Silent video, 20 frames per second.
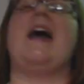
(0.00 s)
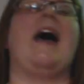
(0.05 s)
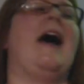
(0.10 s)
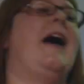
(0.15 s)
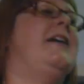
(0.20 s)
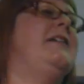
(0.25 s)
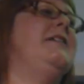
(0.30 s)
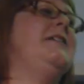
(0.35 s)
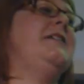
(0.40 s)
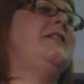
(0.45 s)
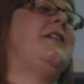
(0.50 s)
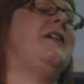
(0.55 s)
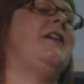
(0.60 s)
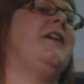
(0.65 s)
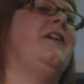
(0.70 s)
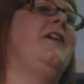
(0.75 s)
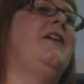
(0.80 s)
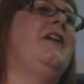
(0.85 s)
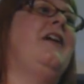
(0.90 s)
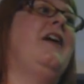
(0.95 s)
and
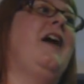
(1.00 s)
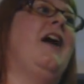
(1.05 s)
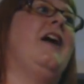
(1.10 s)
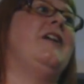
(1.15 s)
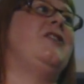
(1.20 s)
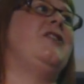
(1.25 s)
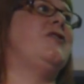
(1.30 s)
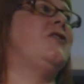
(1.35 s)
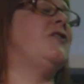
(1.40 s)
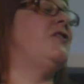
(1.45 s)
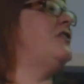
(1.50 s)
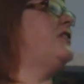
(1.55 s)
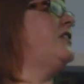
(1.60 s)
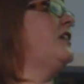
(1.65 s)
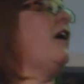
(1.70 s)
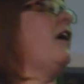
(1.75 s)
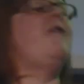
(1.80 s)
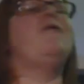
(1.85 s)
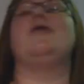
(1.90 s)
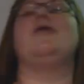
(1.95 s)
I just want to
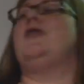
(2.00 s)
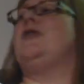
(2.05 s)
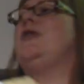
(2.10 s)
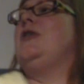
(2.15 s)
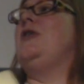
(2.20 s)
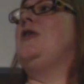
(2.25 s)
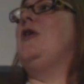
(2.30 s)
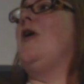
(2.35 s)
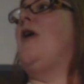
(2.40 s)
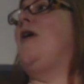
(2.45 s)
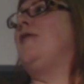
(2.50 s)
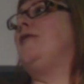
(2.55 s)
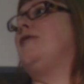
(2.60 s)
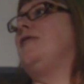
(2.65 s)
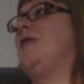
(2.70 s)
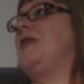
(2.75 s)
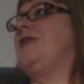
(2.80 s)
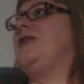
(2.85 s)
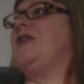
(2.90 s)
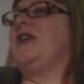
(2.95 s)
say I would love
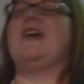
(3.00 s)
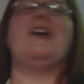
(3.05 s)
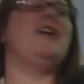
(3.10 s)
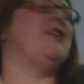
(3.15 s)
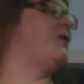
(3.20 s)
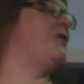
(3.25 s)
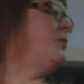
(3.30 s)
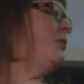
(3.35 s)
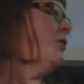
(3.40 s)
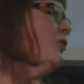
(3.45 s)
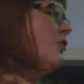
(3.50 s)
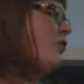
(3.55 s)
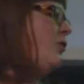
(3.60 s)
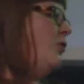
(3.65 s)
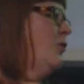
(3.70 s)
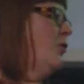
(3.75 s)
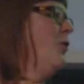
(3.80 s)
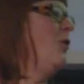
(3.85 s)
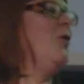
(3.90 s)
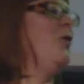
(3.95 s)
Roger Casement
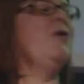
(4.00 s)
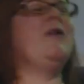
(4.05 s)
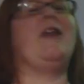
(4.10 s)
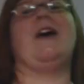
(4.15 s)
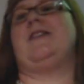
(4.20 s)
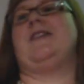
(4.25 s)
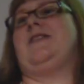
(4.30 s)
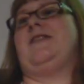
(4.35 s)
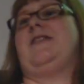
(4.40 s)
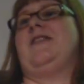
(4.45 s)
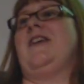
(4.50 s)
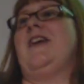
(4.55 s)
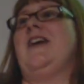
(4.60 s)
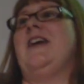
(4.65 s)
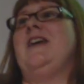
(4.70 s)
to know that